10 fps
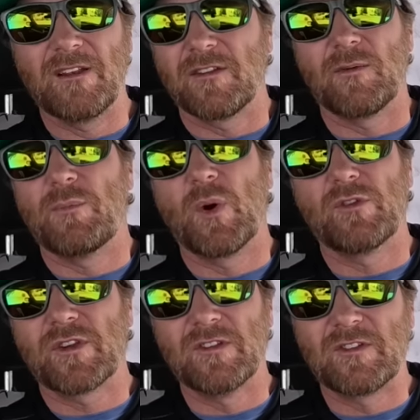he doesn't
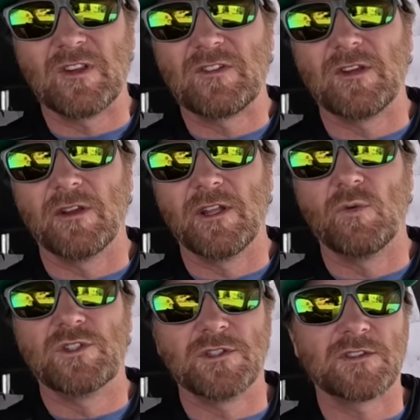post consistently,
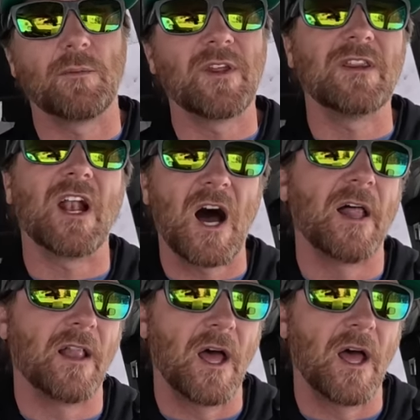which is something that I